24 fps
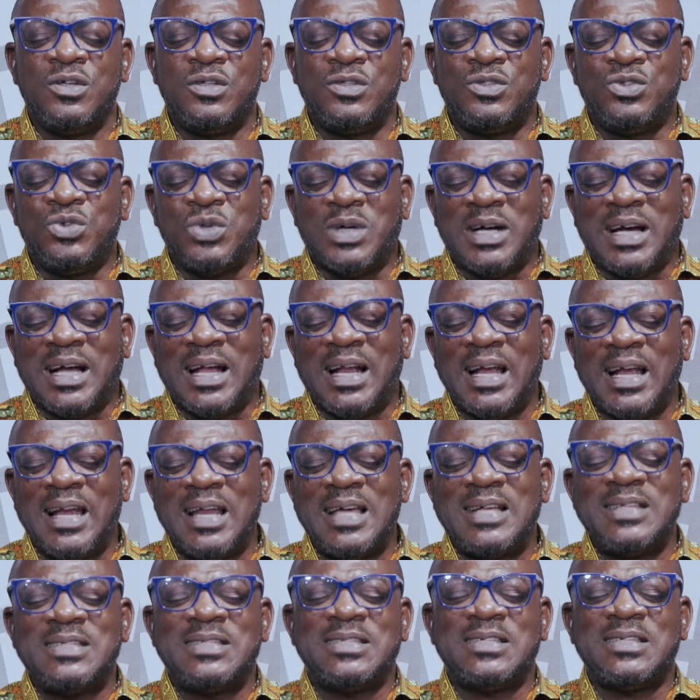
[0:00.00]
to
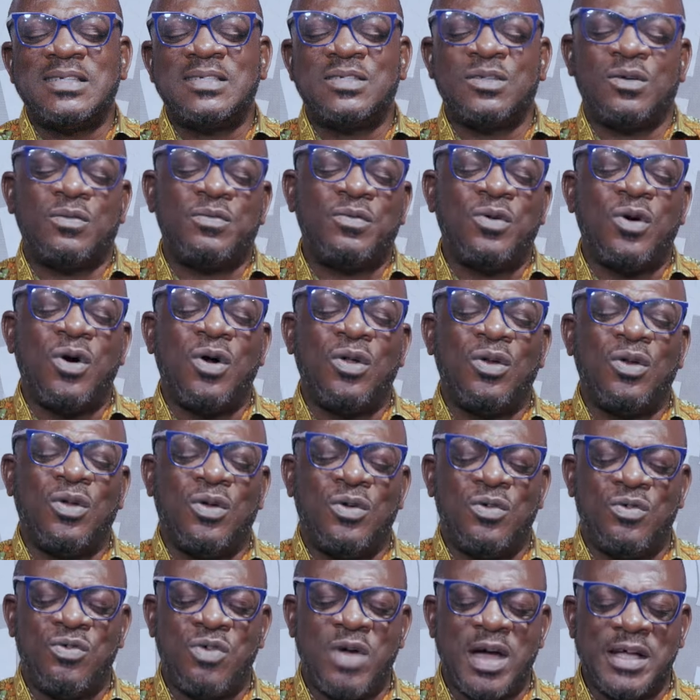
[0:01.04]
cleanse us of all
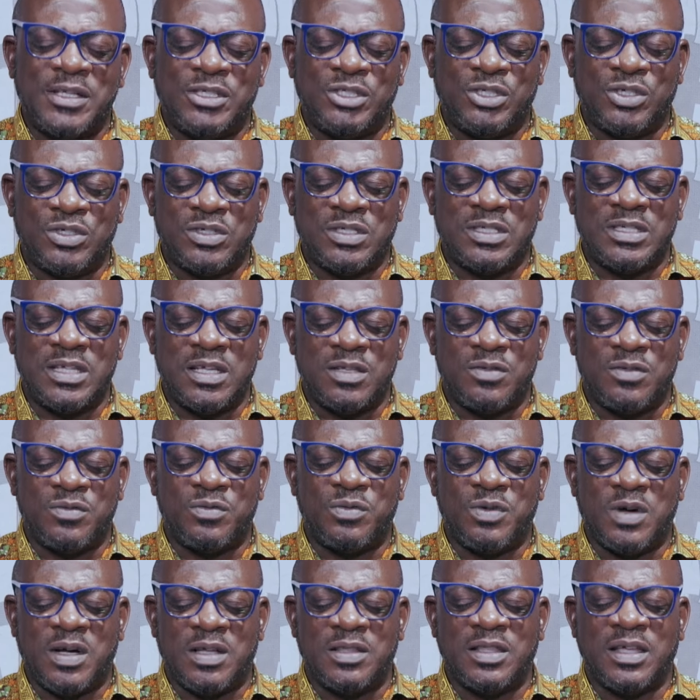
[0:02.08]
unrighteousness,
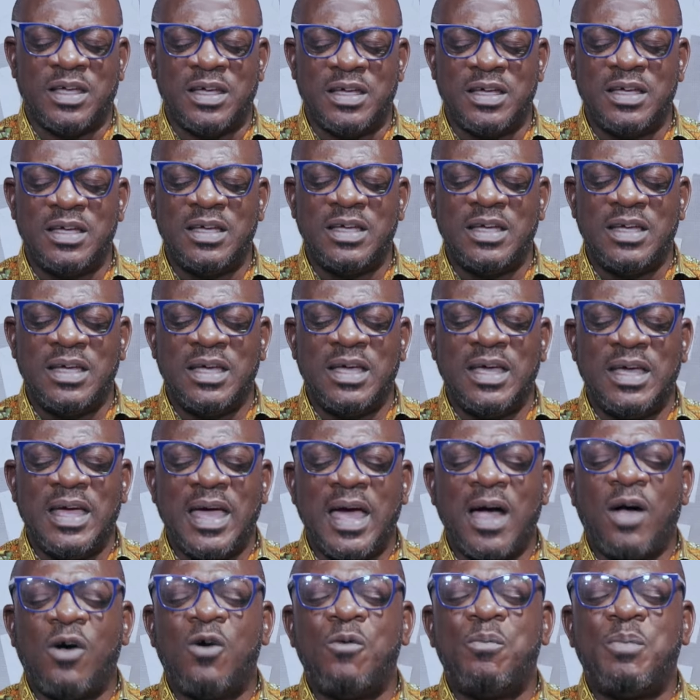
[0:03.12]
Father,
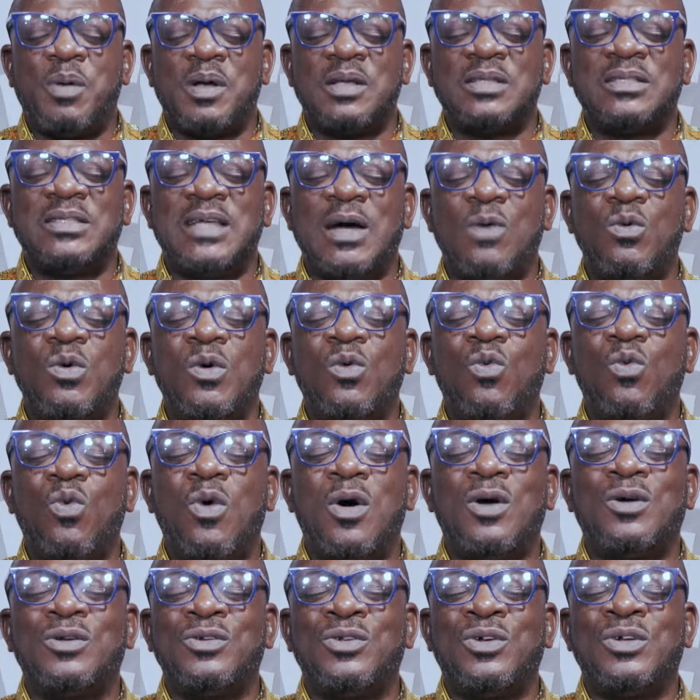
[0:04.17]
Help us that we
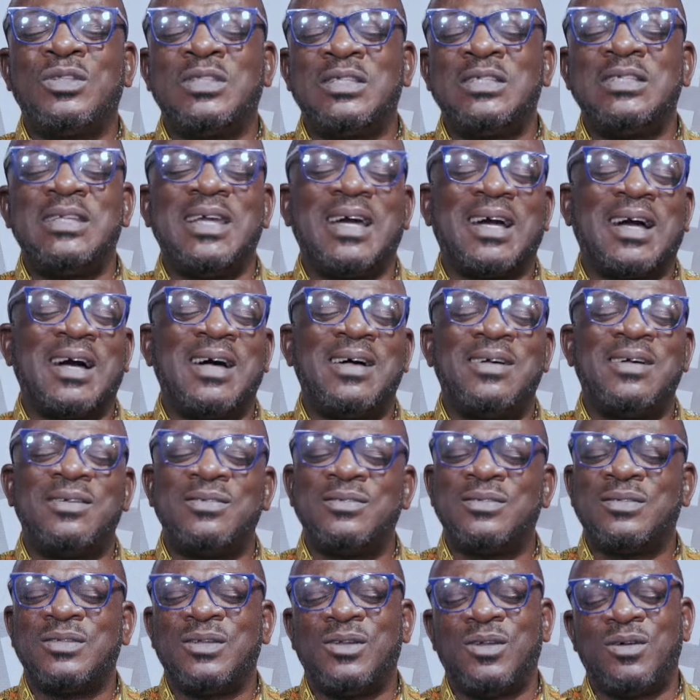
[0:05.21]
walk not in the
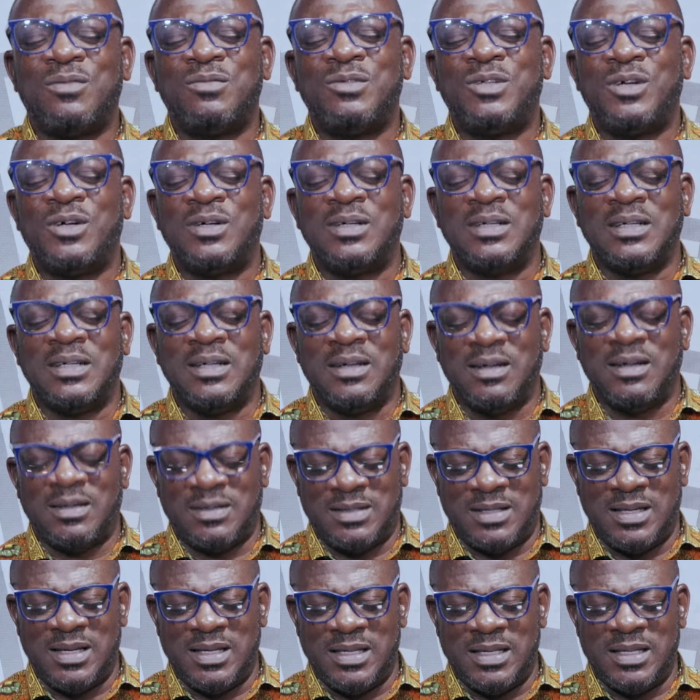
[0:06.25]
counsel of the
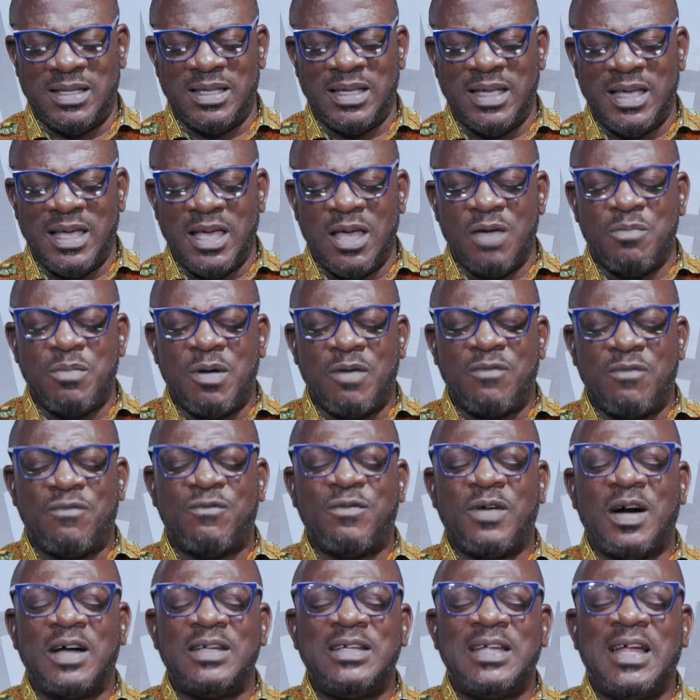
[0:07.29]
ungodly. But
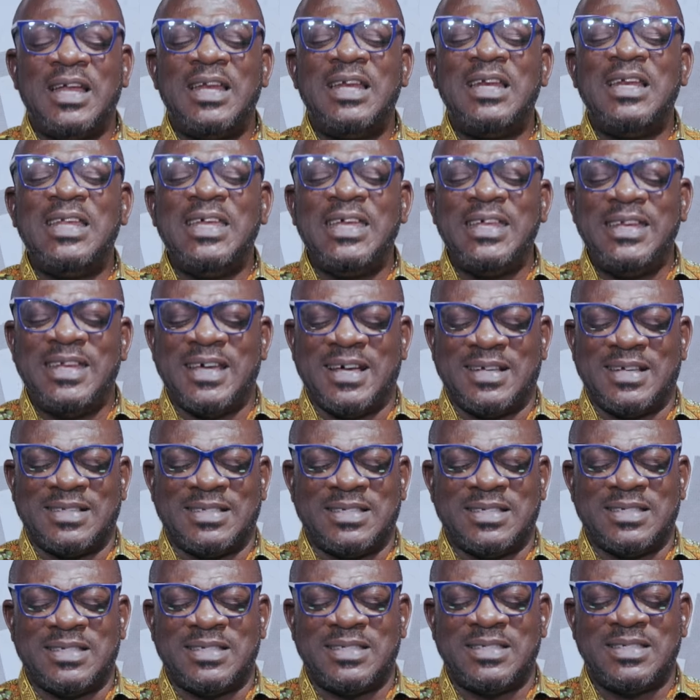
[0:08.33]
Father, lead
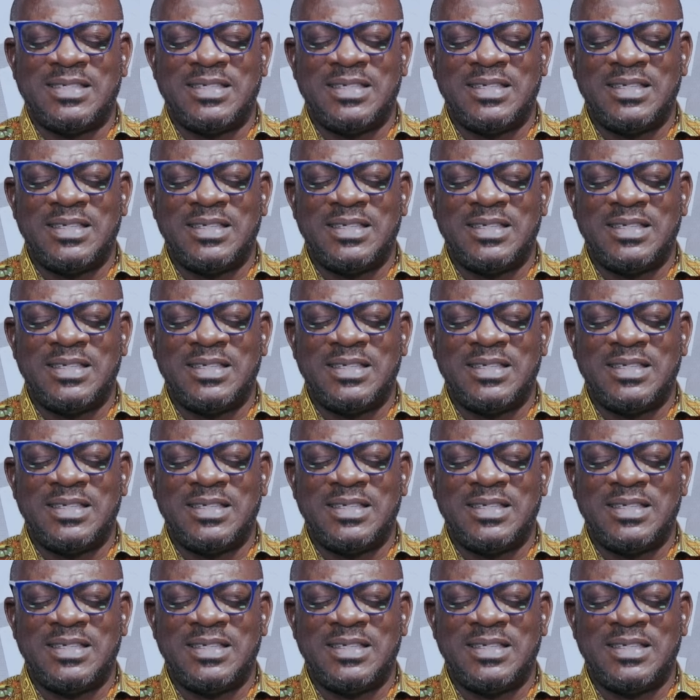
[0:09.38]
us.